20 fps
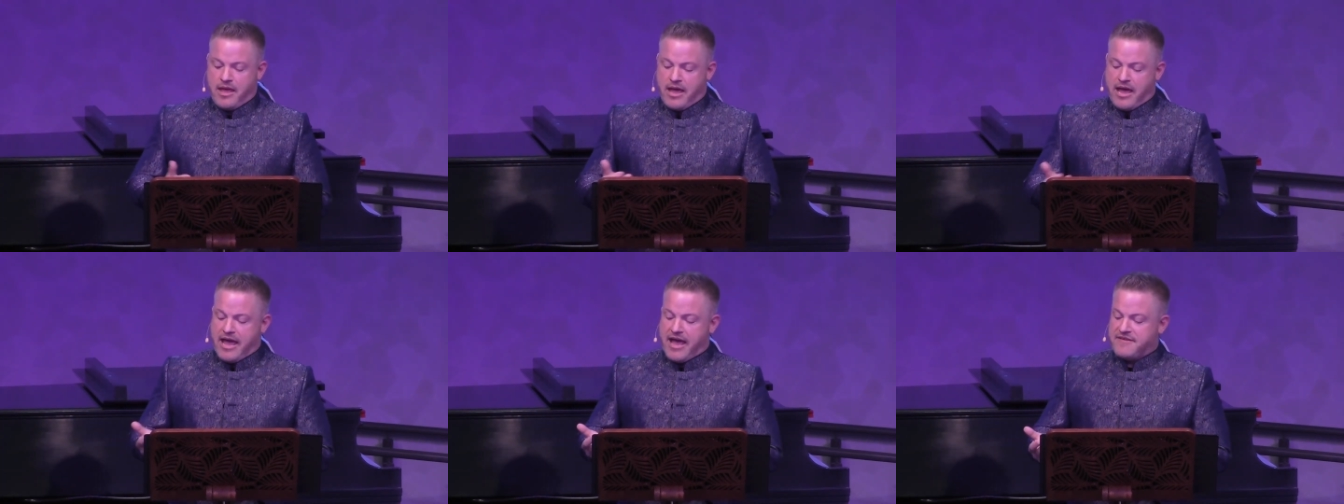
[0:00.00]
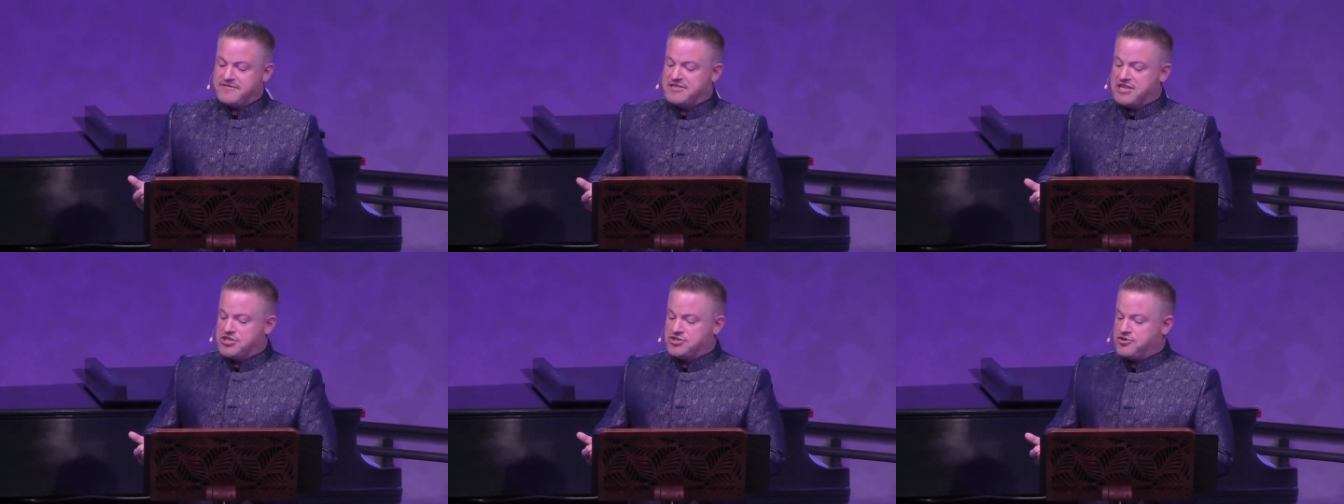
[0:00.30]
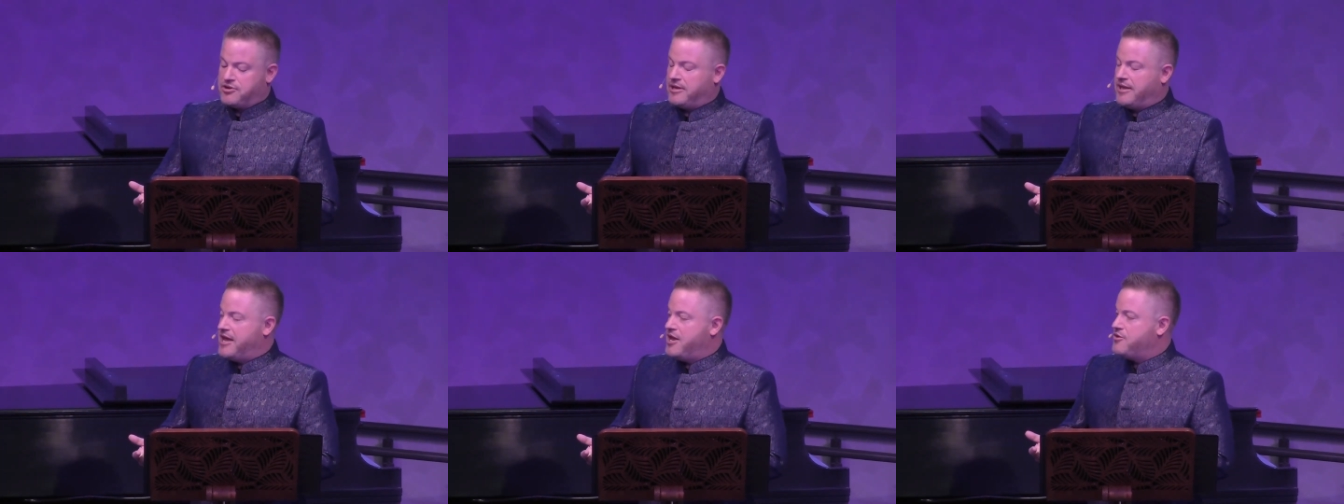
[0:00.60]
A half
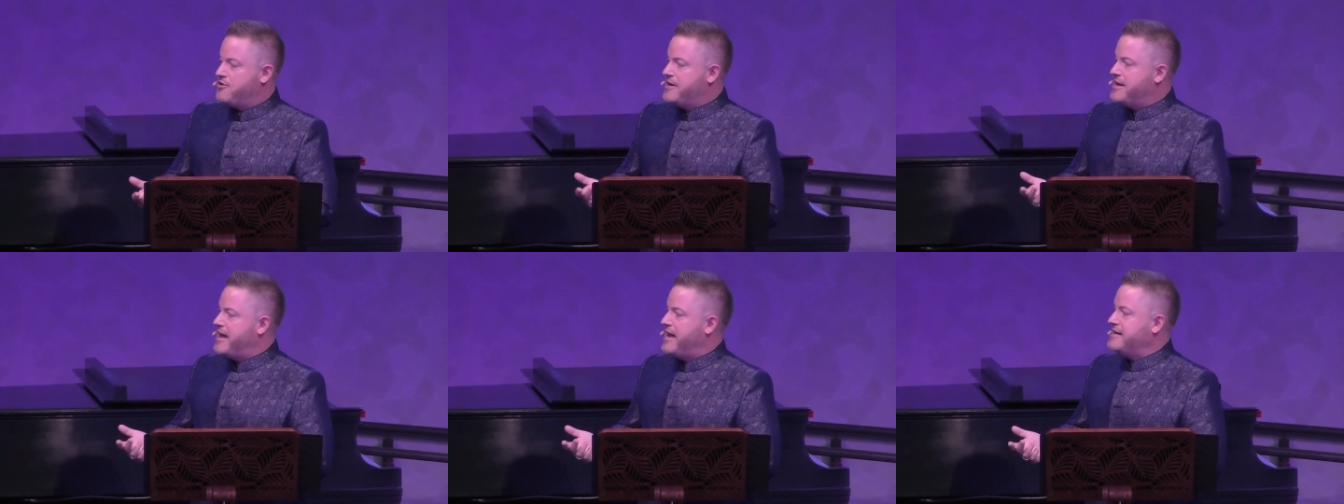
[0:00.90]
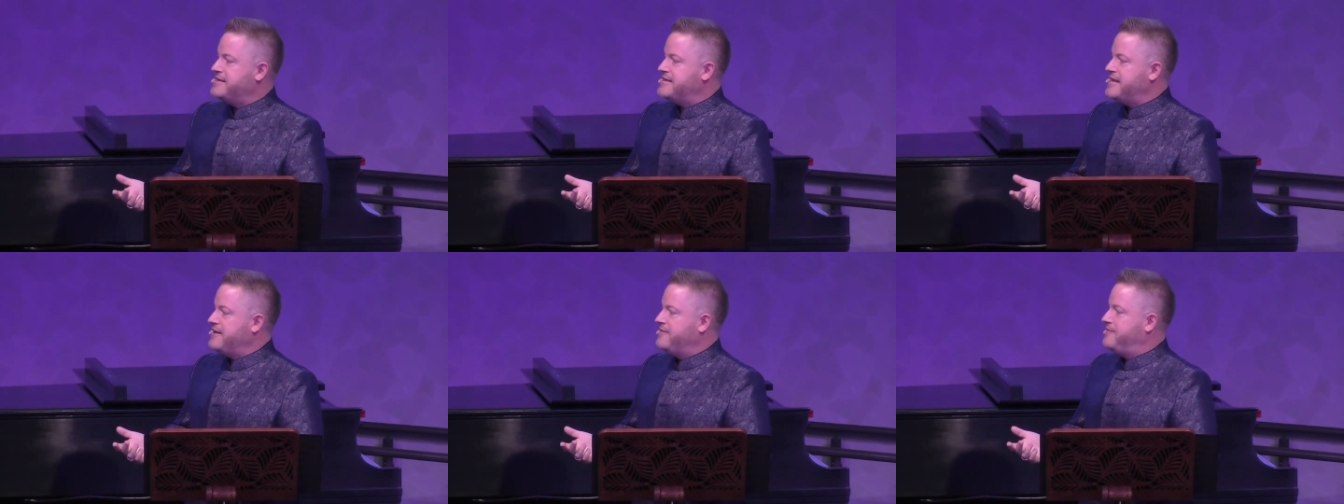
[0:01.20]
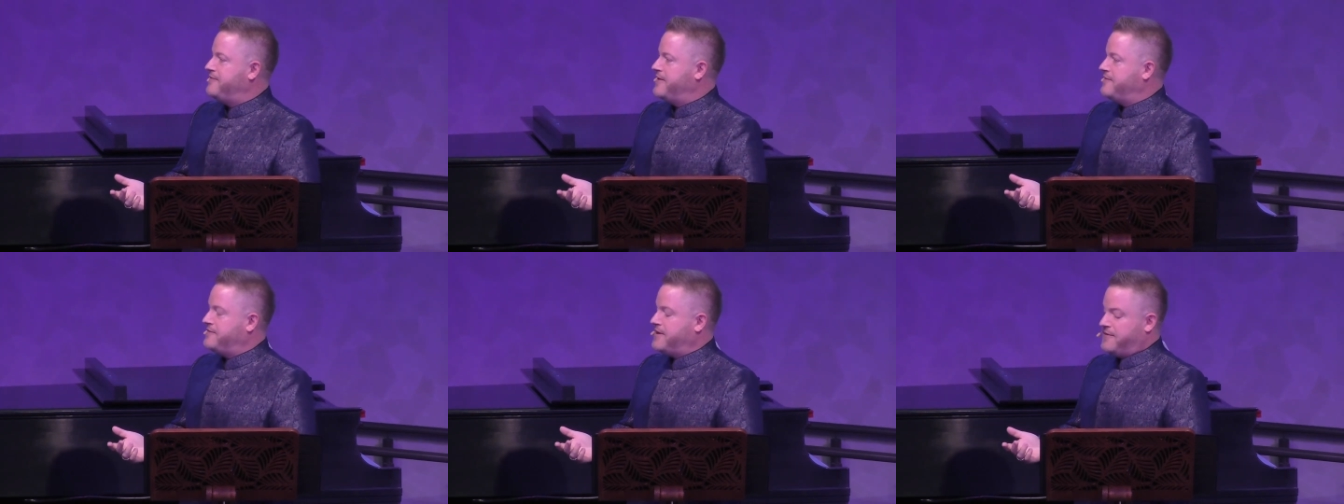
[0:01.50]
century later, in
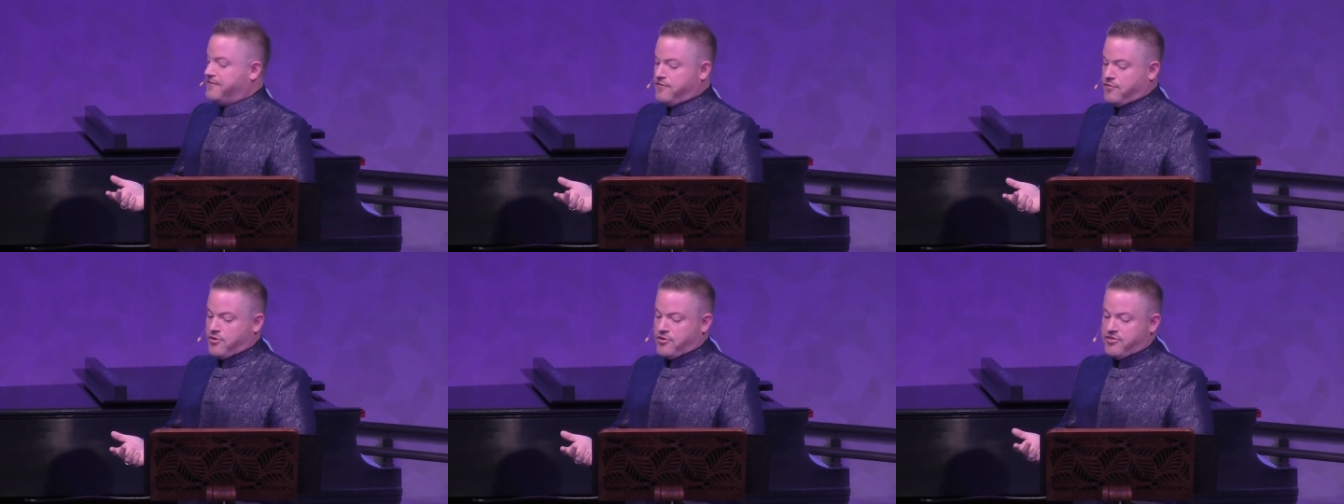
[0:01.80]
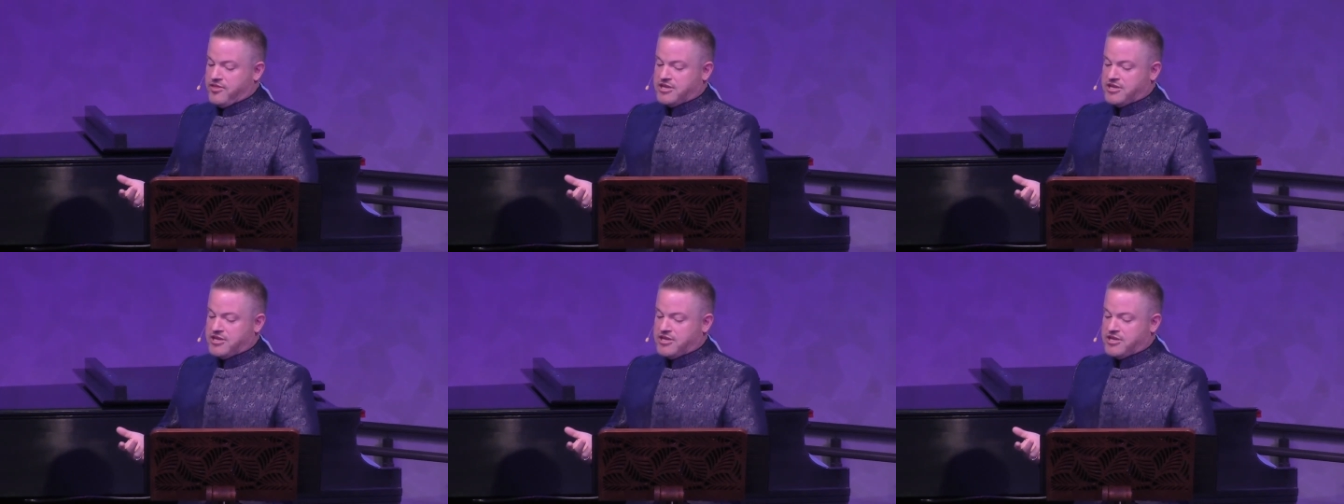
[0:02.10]
1954,